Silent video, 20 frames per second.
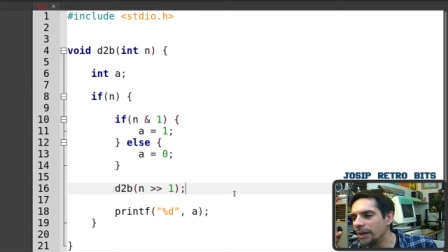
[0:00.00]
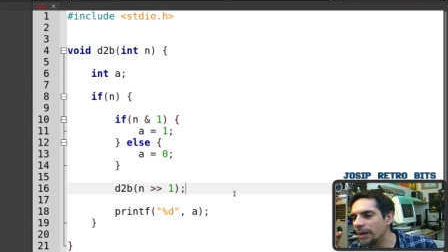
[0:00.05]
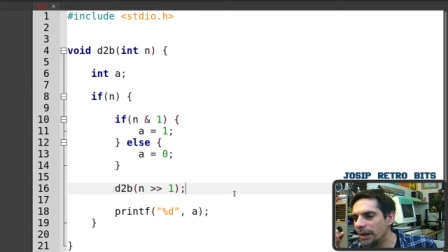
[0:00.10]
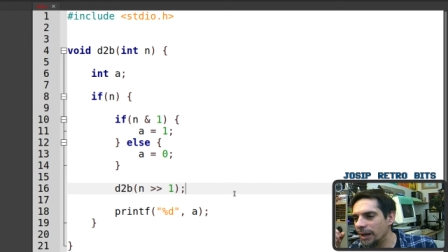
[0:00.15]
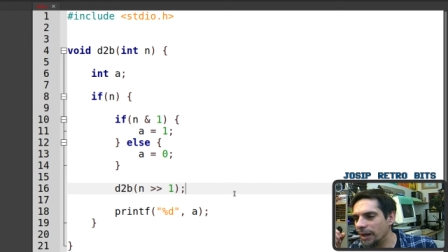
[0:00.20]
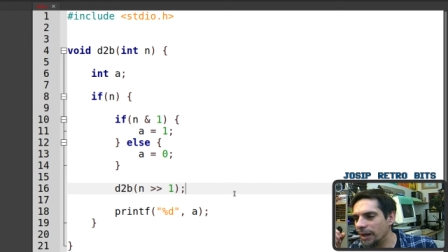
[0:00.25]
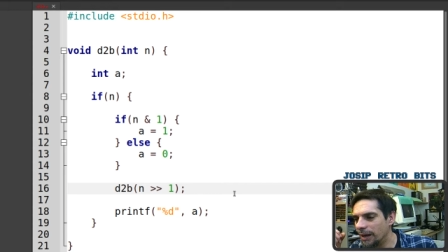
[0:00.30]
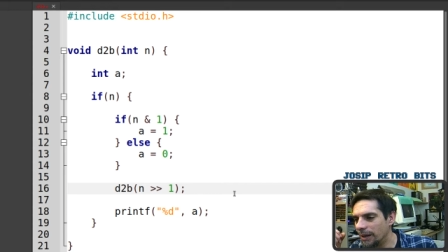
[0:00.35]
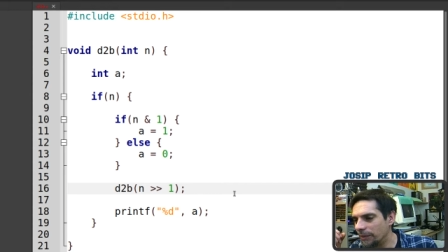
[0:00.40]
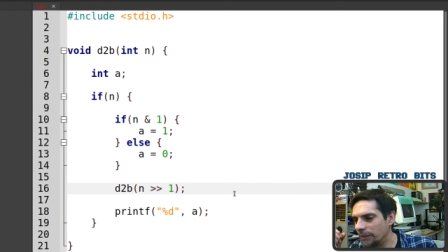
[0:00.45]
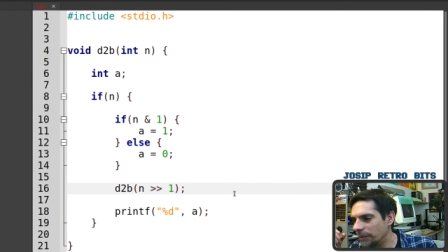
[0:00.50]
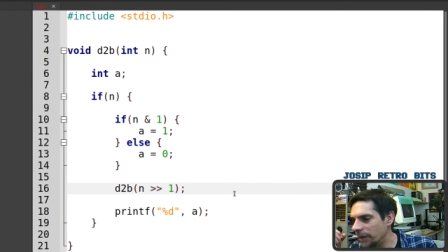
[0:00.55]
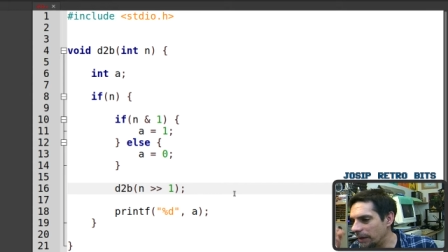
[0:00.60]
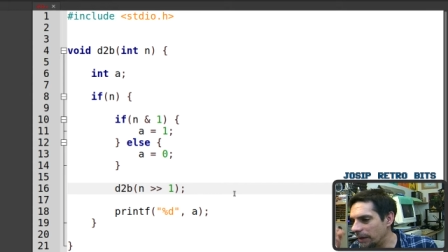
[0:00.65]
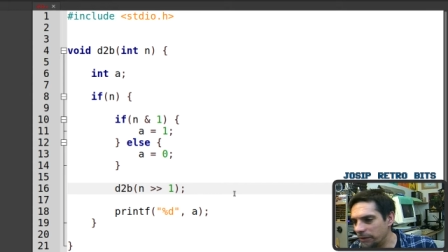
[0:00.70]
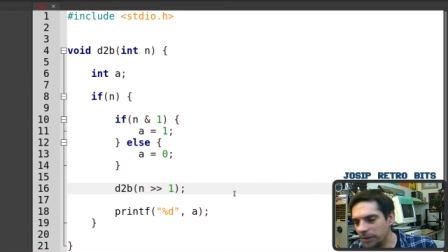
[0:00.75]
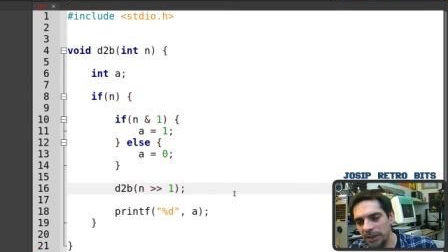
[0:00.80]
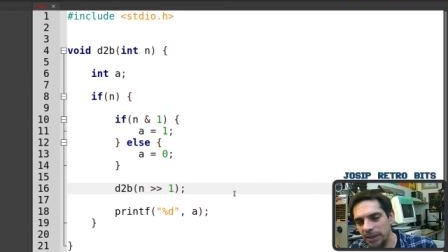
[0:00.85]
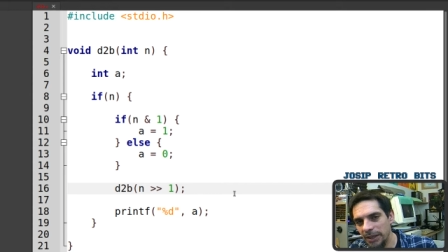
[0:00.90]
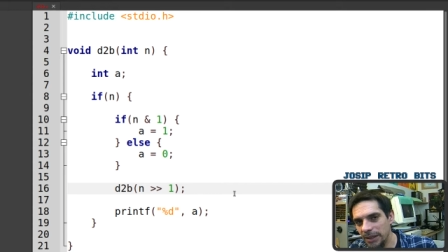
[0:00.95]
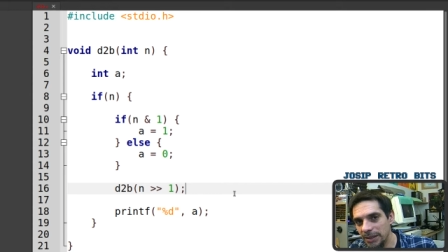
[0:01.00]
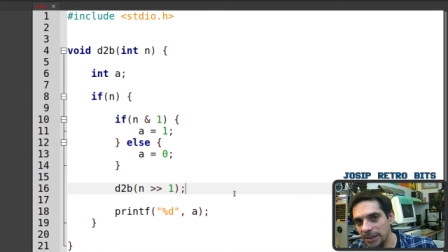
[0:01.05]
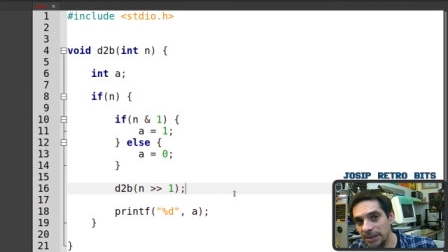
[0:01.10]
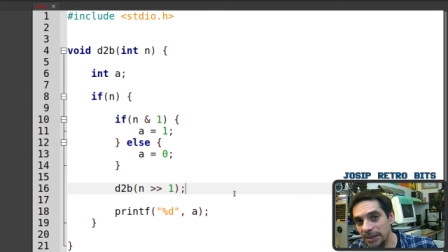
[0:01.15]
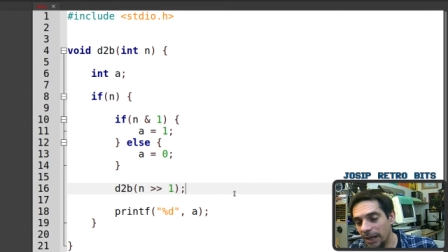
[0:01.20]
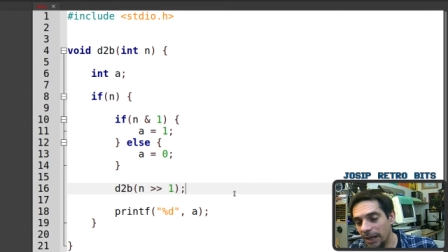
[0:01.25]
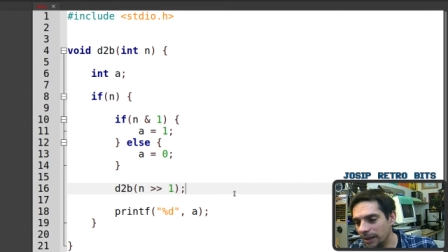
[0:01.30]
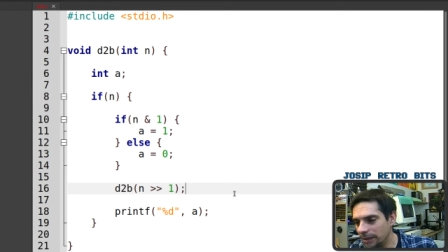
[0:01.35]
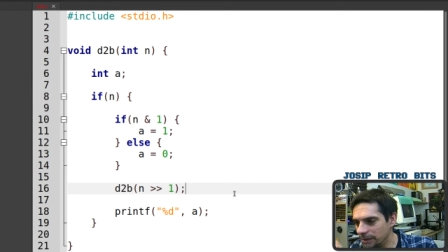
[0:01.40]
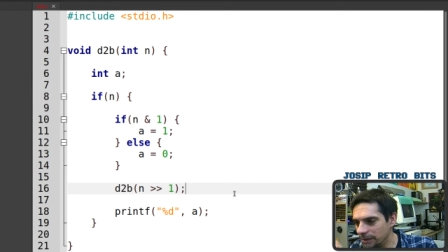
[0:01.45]
Um, everything is
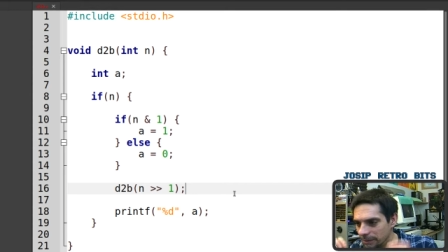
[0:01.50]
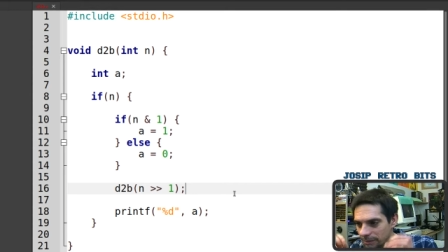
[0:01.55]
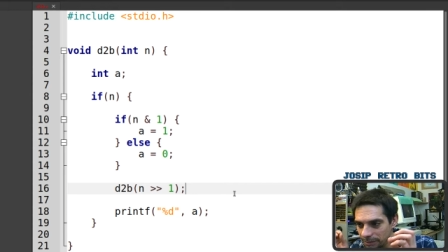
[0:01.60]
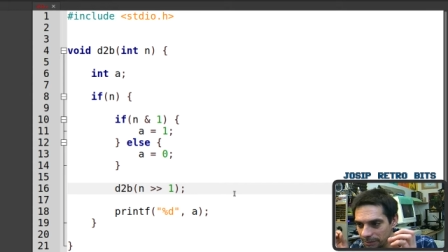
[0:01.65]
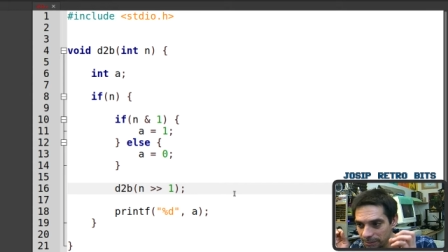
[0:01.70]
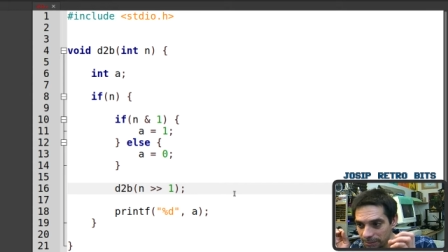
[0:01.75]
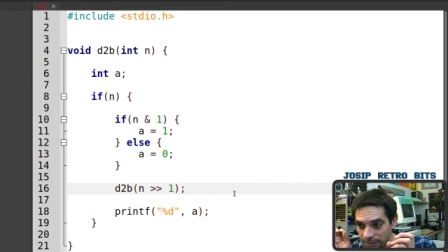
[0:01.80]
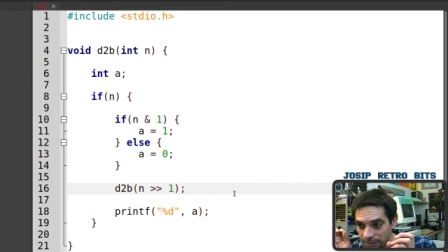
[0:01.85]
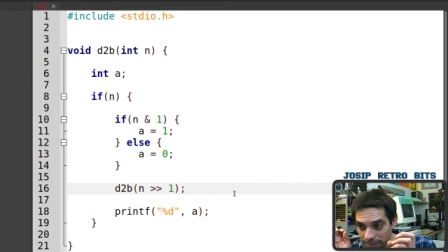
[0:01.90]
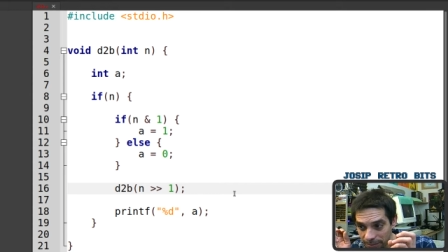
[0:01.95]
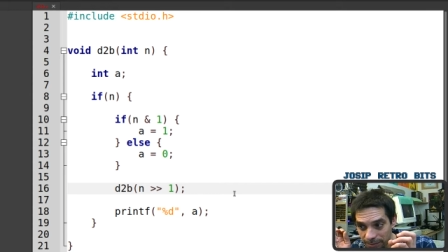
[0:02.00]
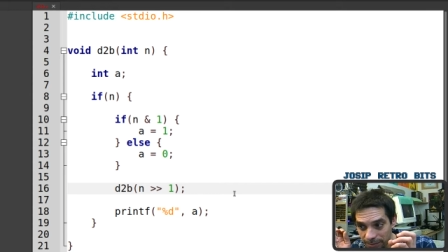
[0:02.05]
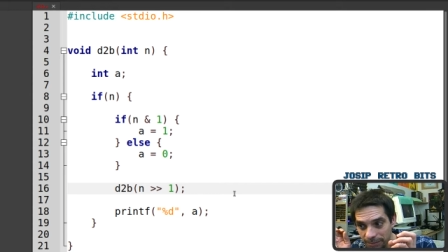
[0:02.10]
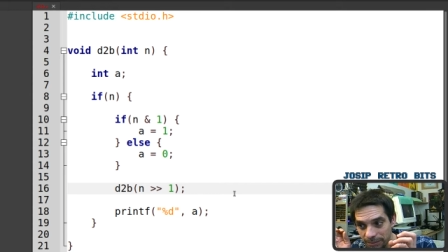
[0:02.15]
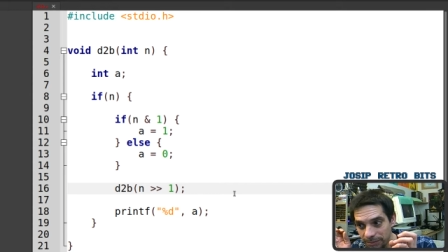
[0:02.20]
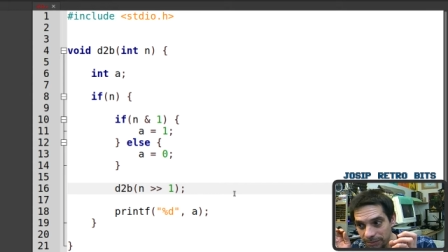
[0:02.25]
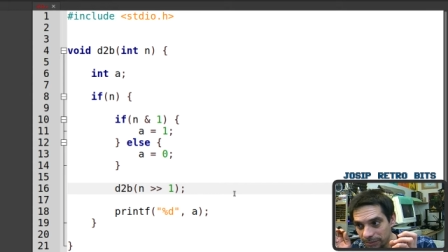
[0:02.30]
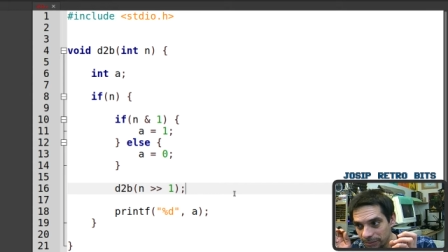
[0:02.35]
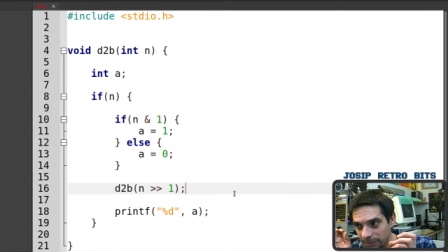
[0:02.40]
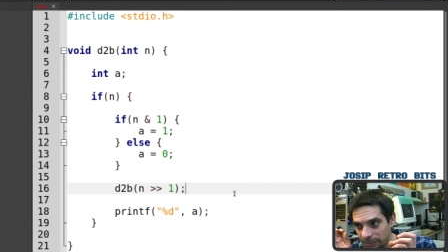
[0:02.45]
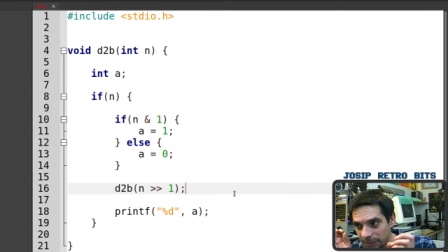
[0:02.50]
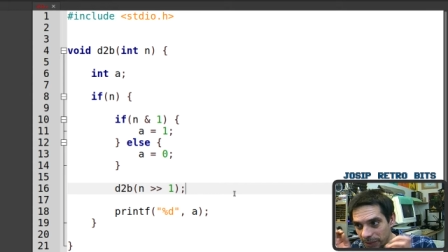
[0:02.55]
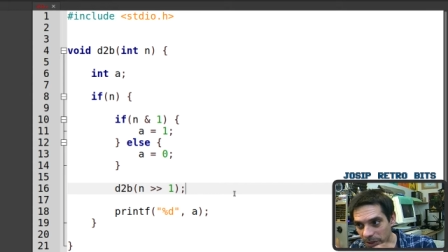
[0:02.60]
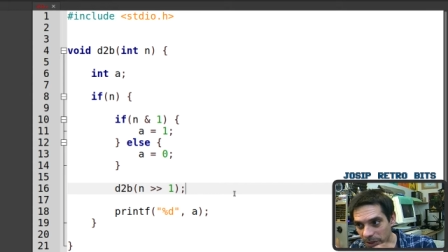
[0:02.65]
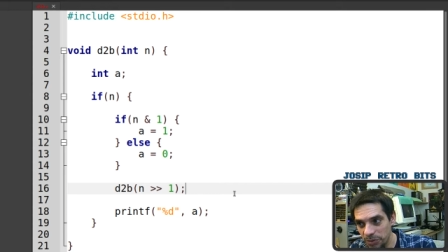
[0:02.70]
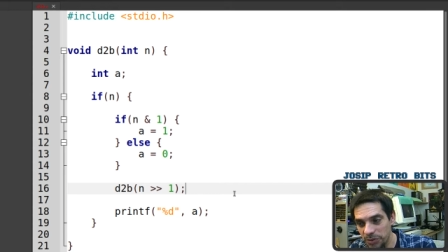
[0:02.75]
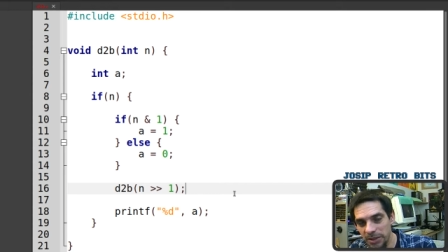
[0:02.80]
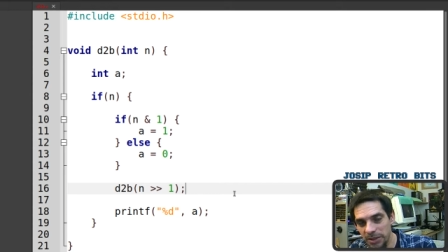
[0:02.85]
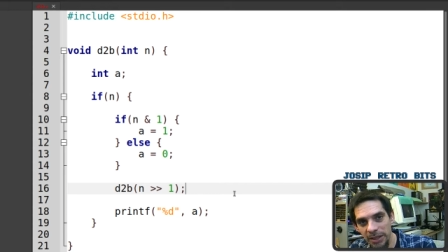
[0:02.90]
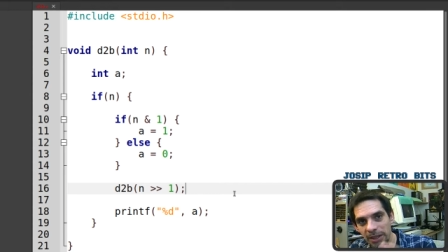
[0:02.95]
done
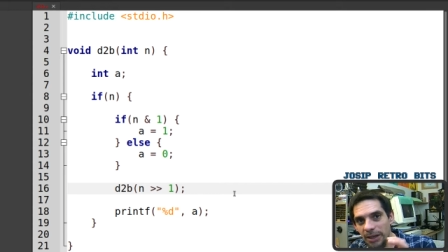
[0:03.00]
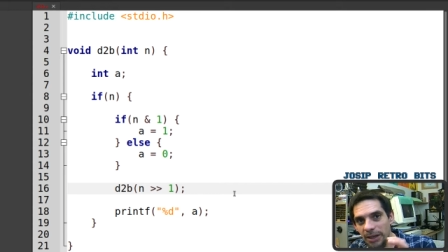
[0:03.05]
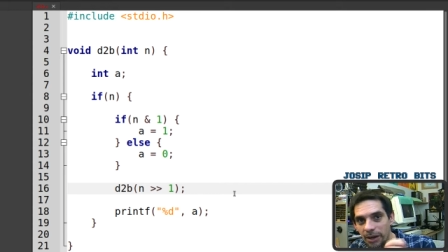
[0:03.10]
using